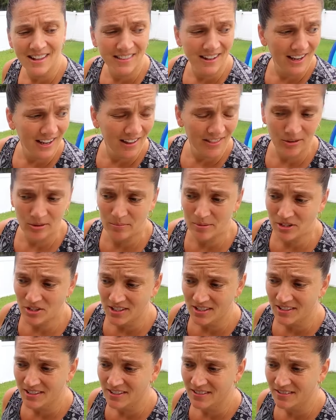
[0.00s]
and then I got to throw a
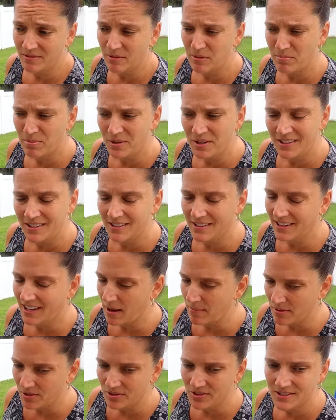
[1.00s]
bunch of, we put the
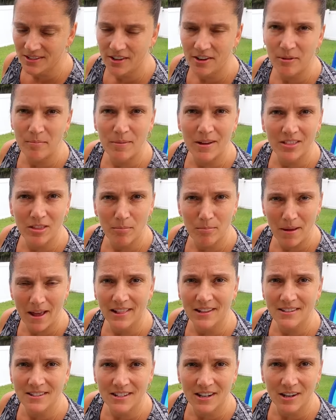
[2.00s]
chemicals in there to make the
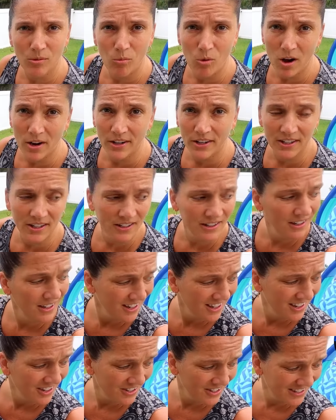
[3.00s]
balance in our water good.
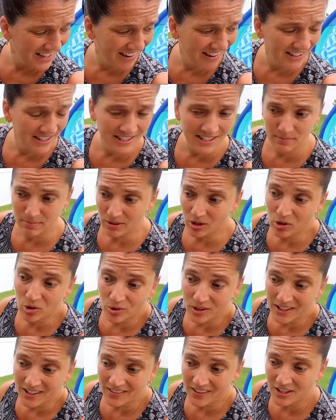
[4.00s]
So now I just need to put
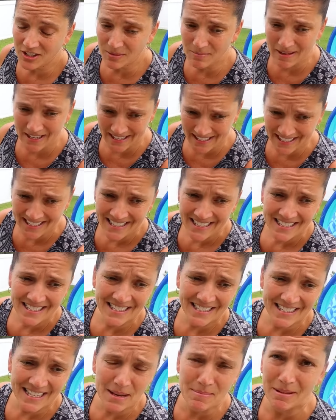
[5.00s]
chlorine in there to make it
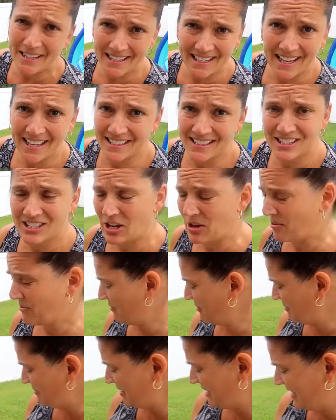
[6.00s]
stable again.
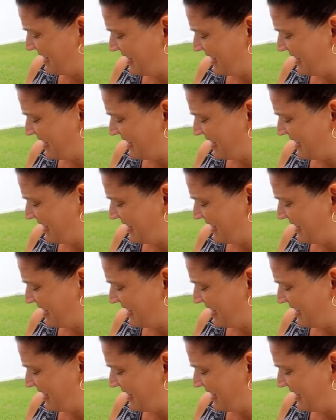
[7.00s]
So we'll be